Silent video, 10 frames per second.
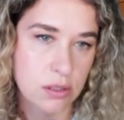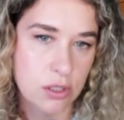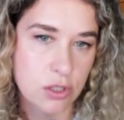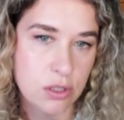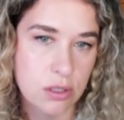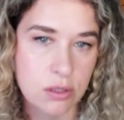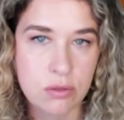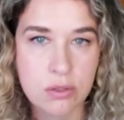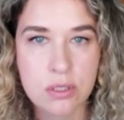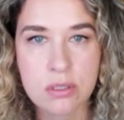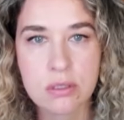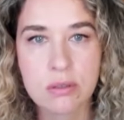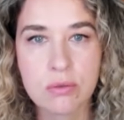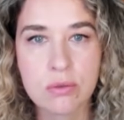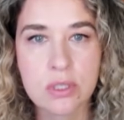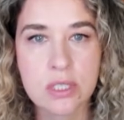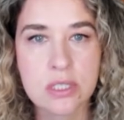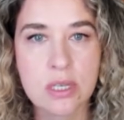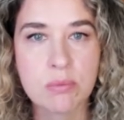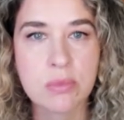It actually looks good.
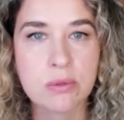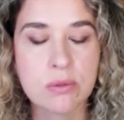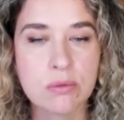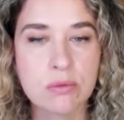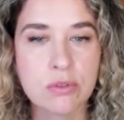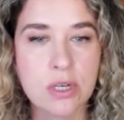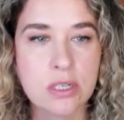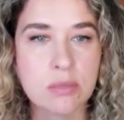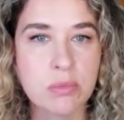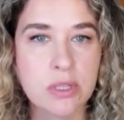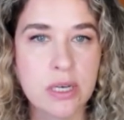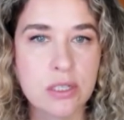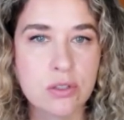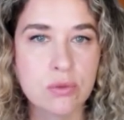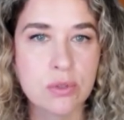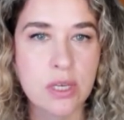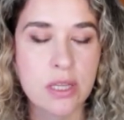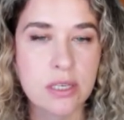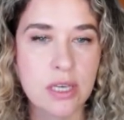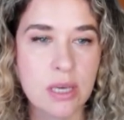Let's try and apply it to
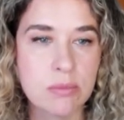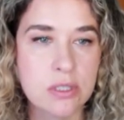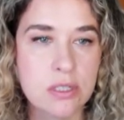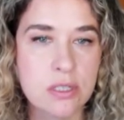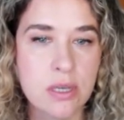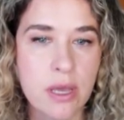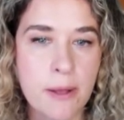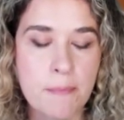the other cabinets.